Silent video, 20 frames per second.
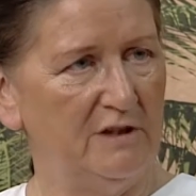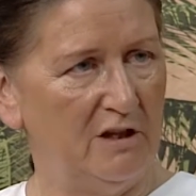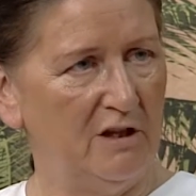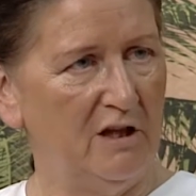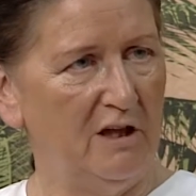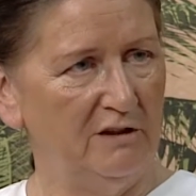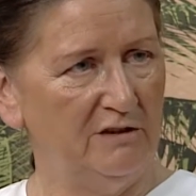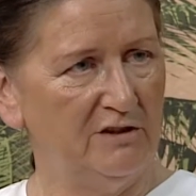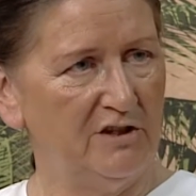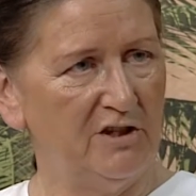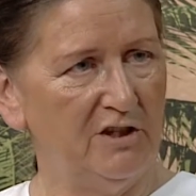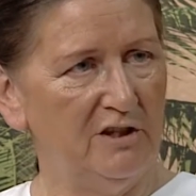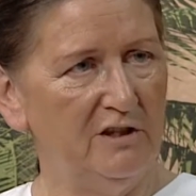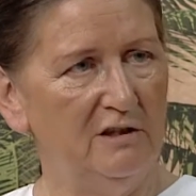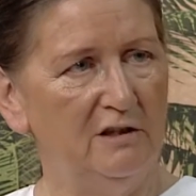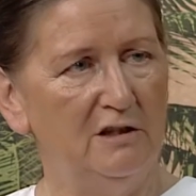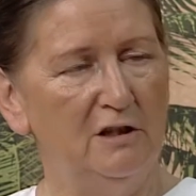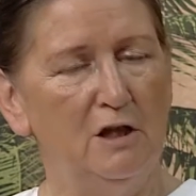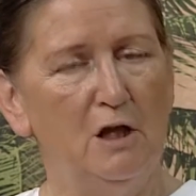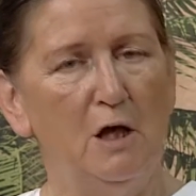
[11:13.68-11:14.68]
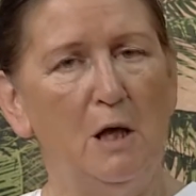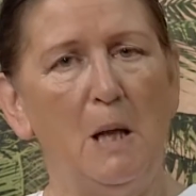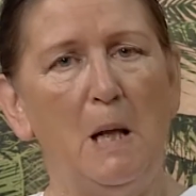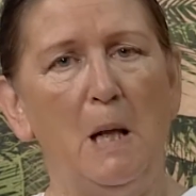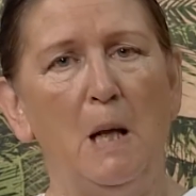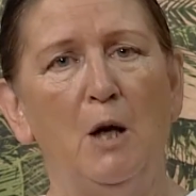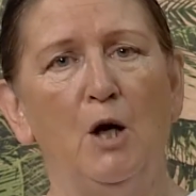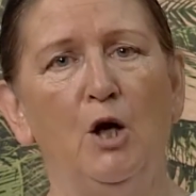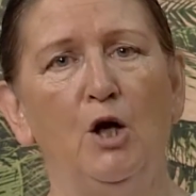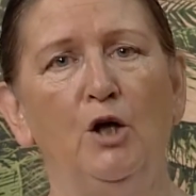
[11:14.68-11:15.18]
culture
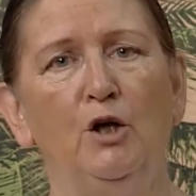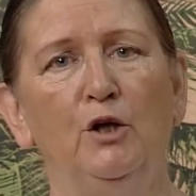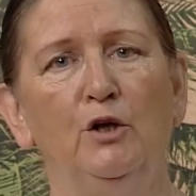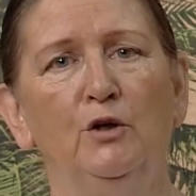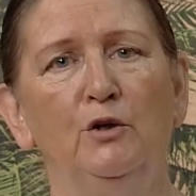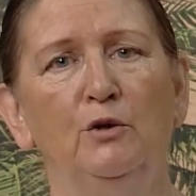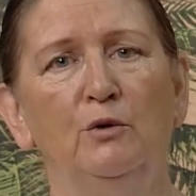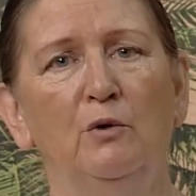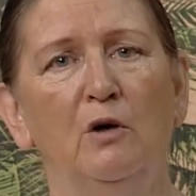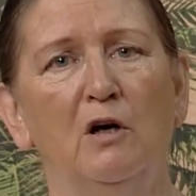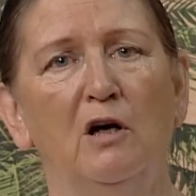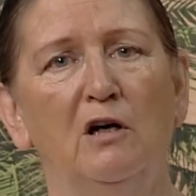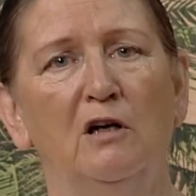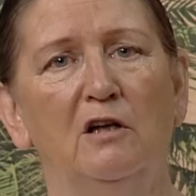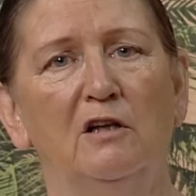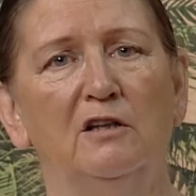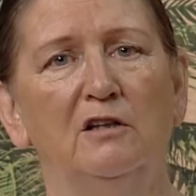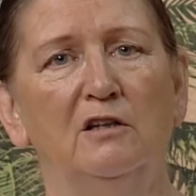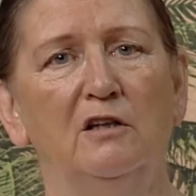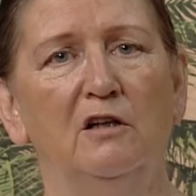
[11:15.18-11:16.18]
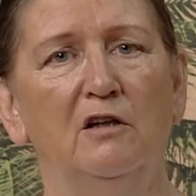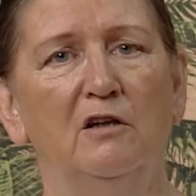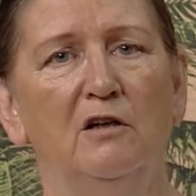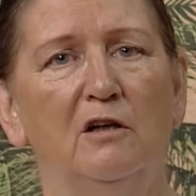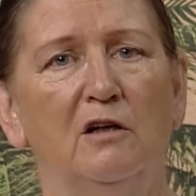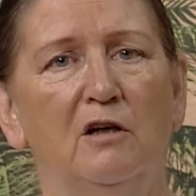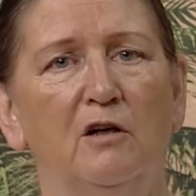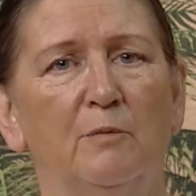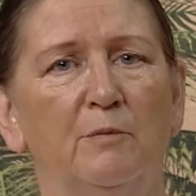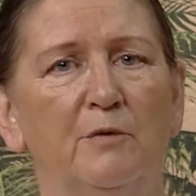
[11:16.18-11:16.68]
who are
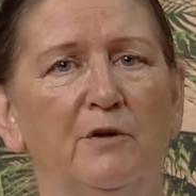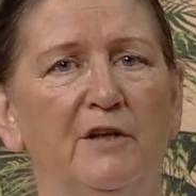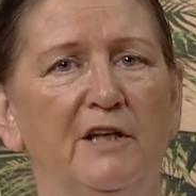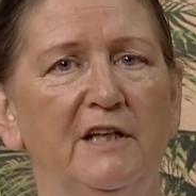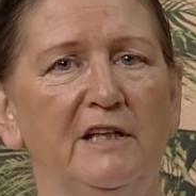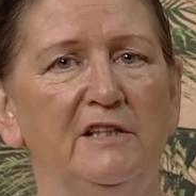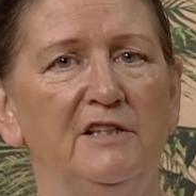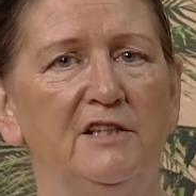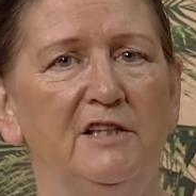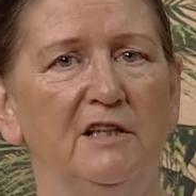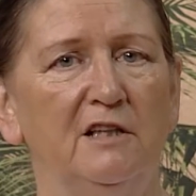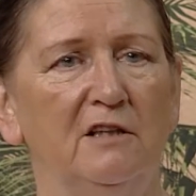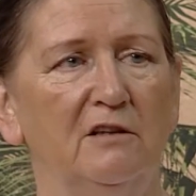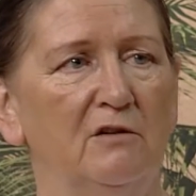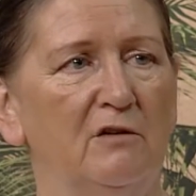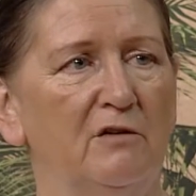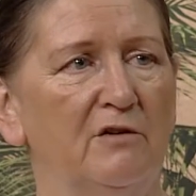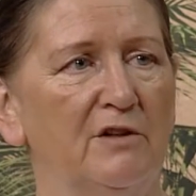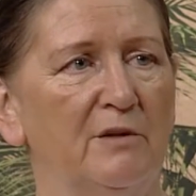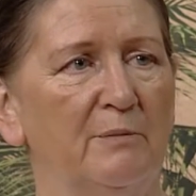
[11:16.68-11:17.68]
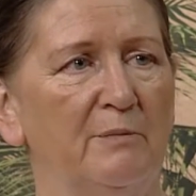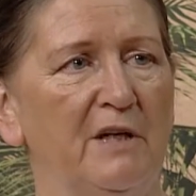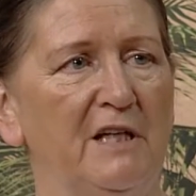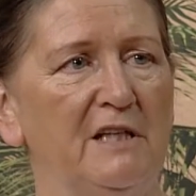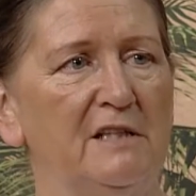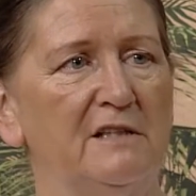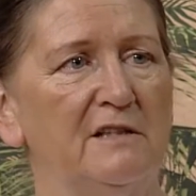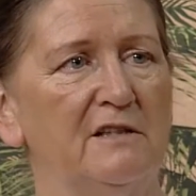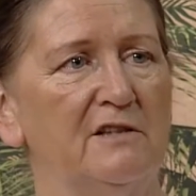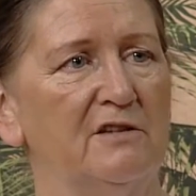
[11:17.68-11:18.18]
operating on the
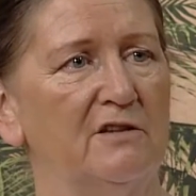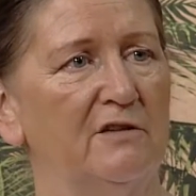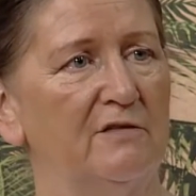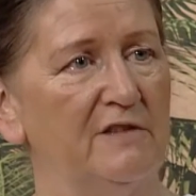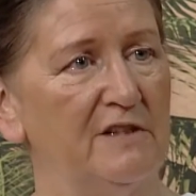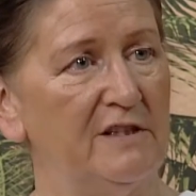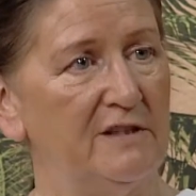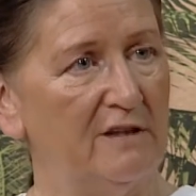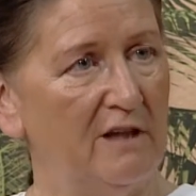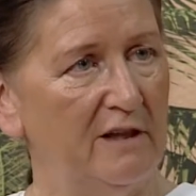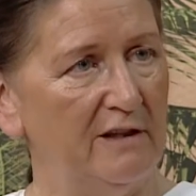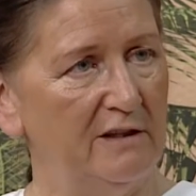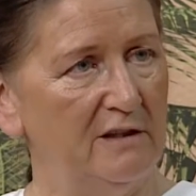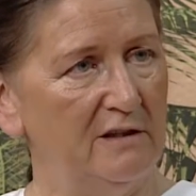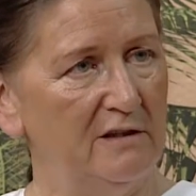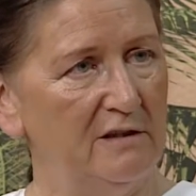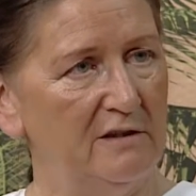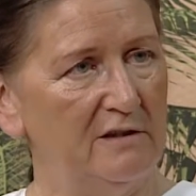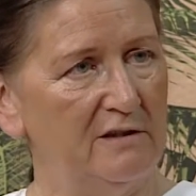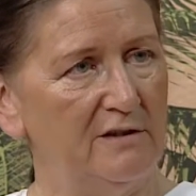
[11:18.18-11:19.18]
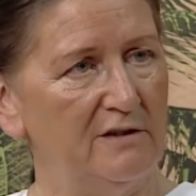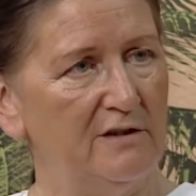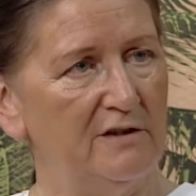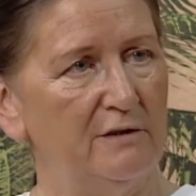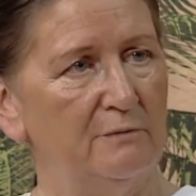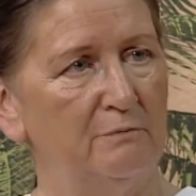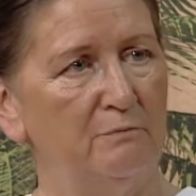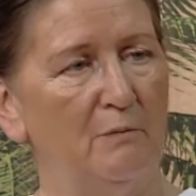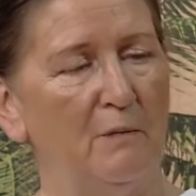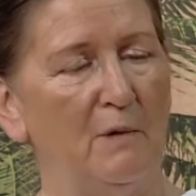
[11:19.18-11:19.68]
basis of
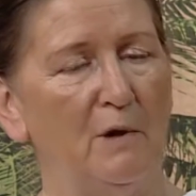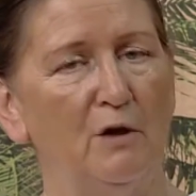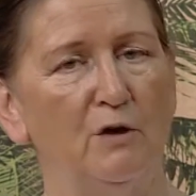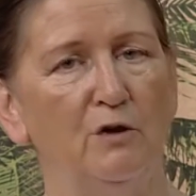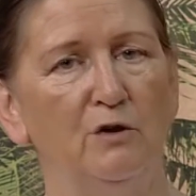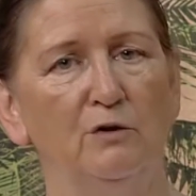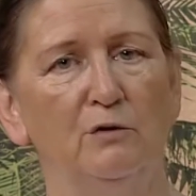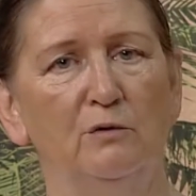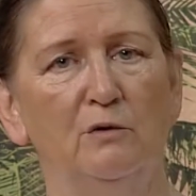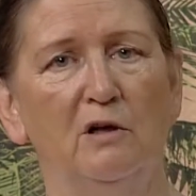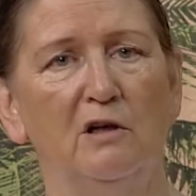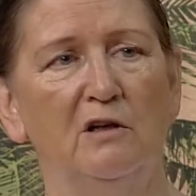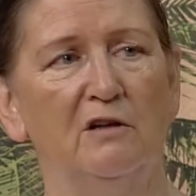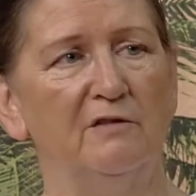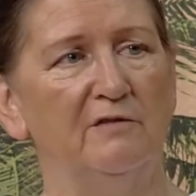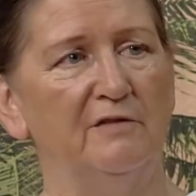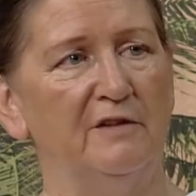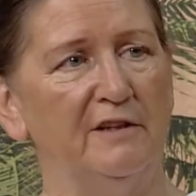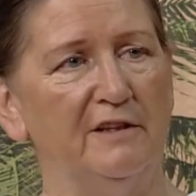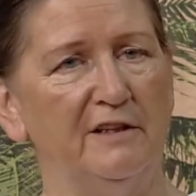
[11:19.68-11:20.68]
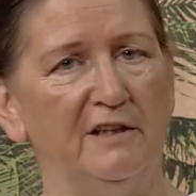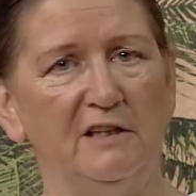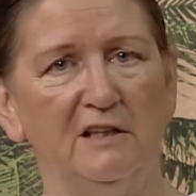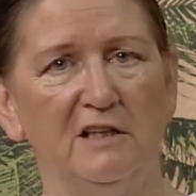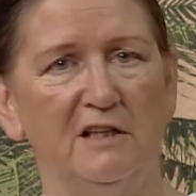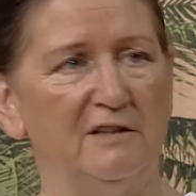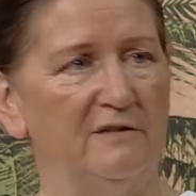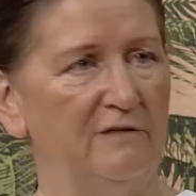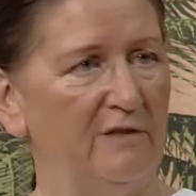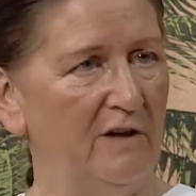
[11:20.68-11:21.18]
science, who are very
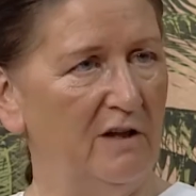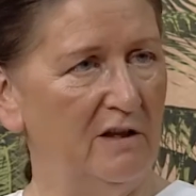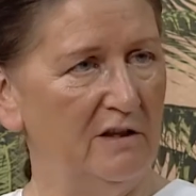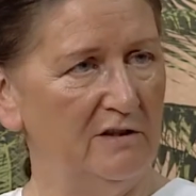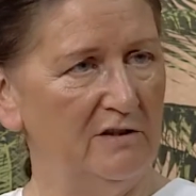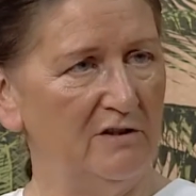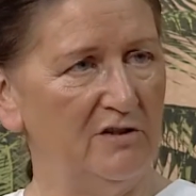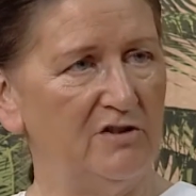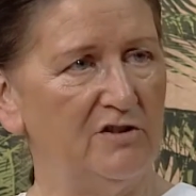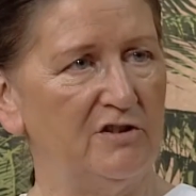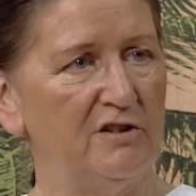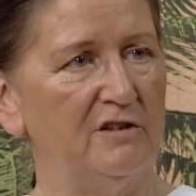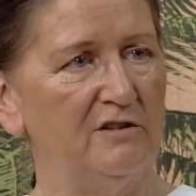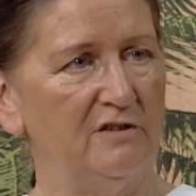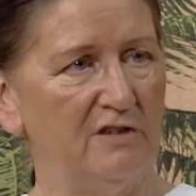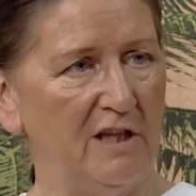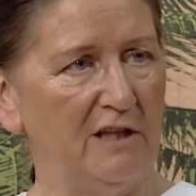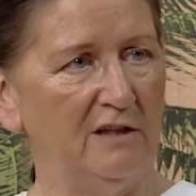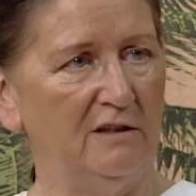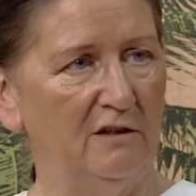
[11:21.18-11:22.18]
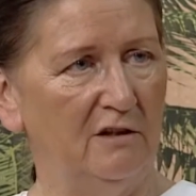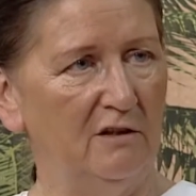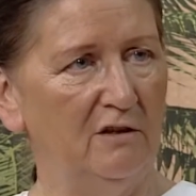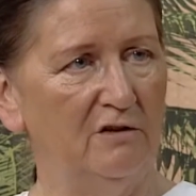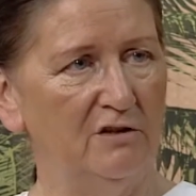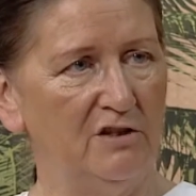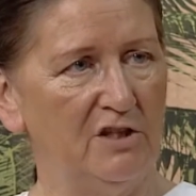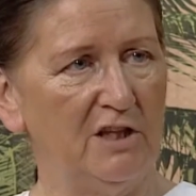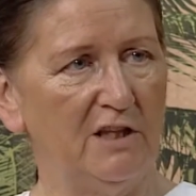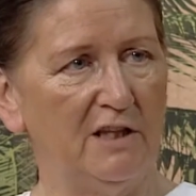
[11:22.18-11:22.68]
advanced
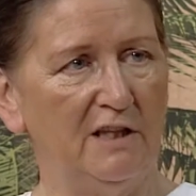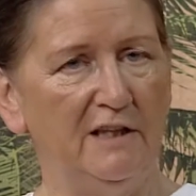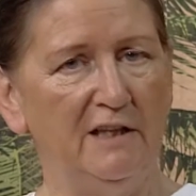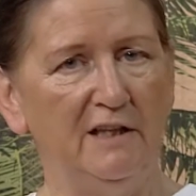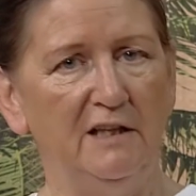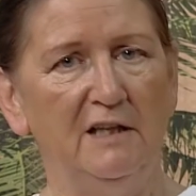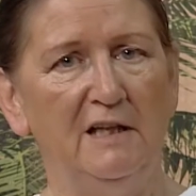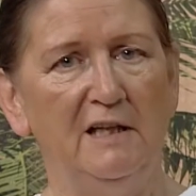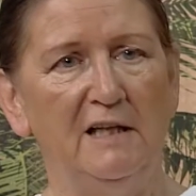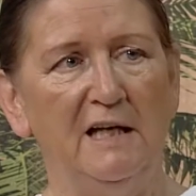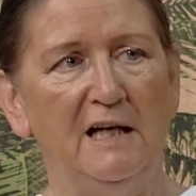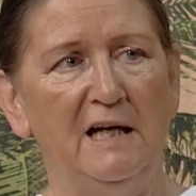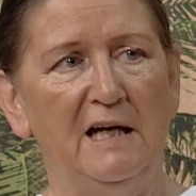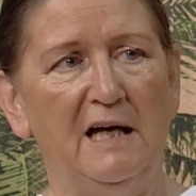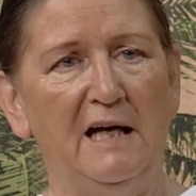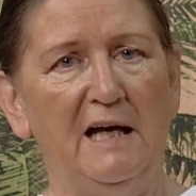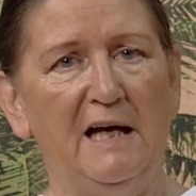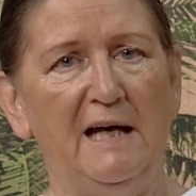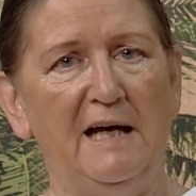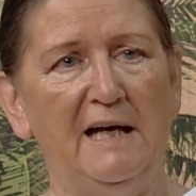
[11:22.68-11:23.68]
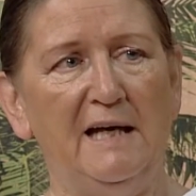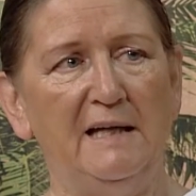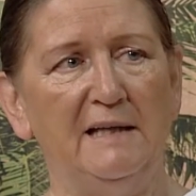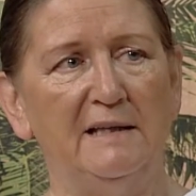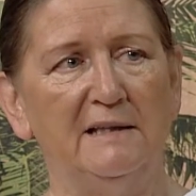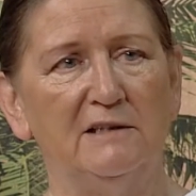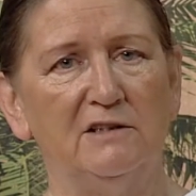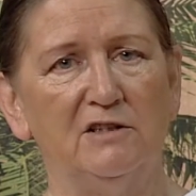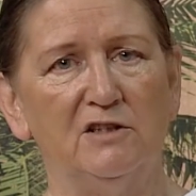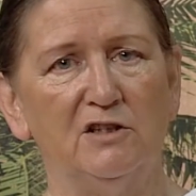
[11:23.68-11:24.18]
technologically,
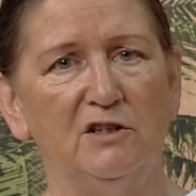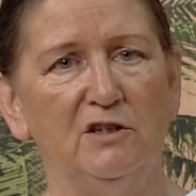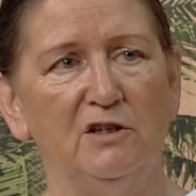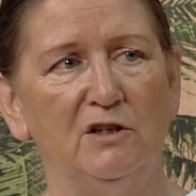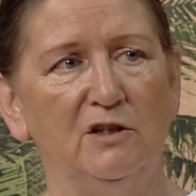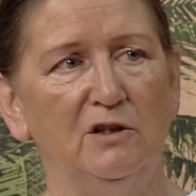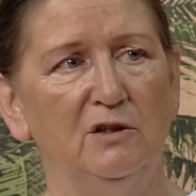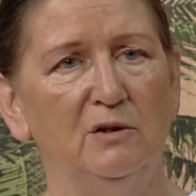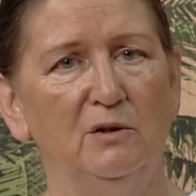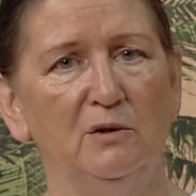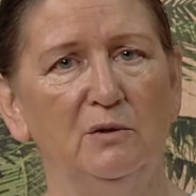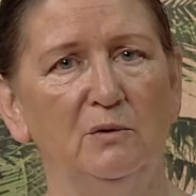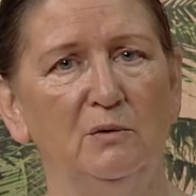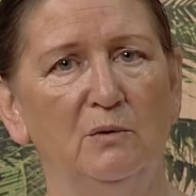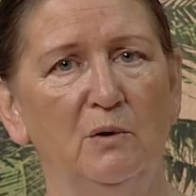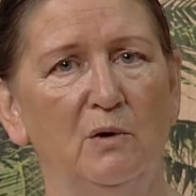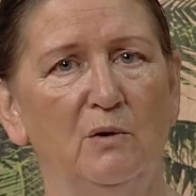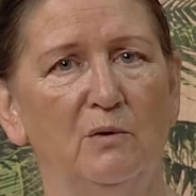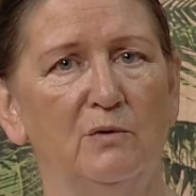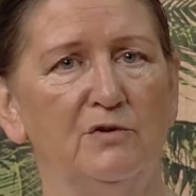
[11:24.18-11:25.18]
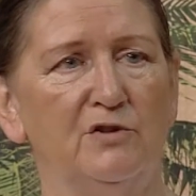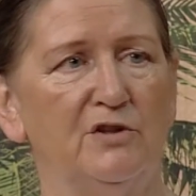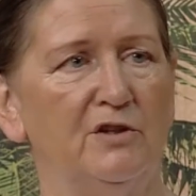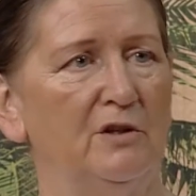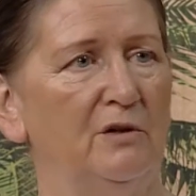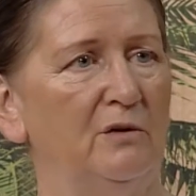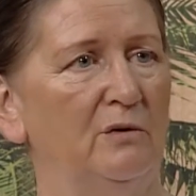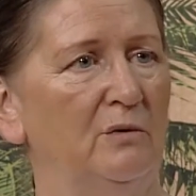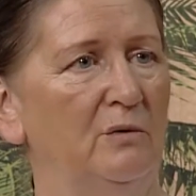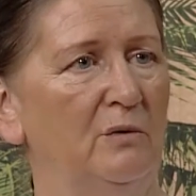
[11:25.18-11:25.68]
and who
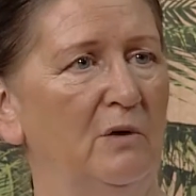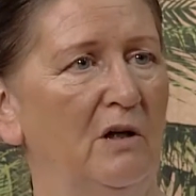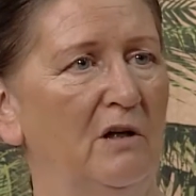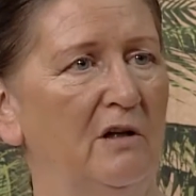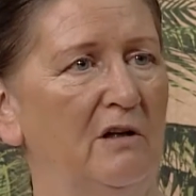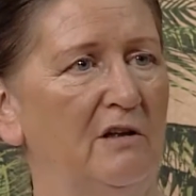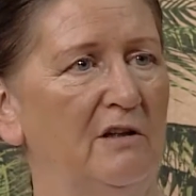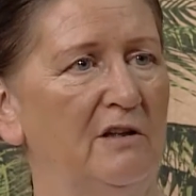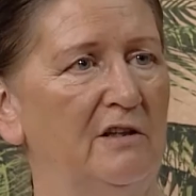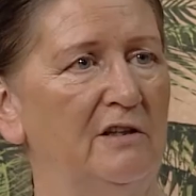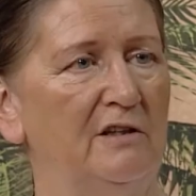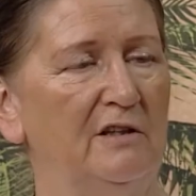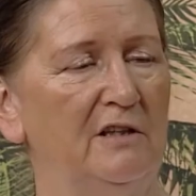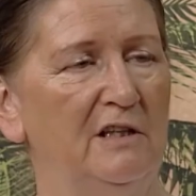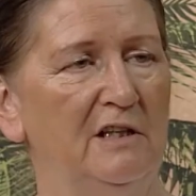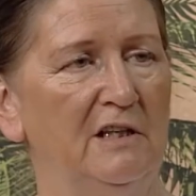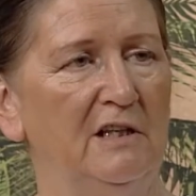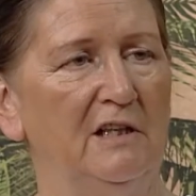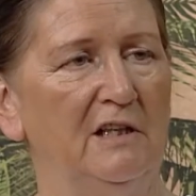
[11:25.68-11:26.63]
also are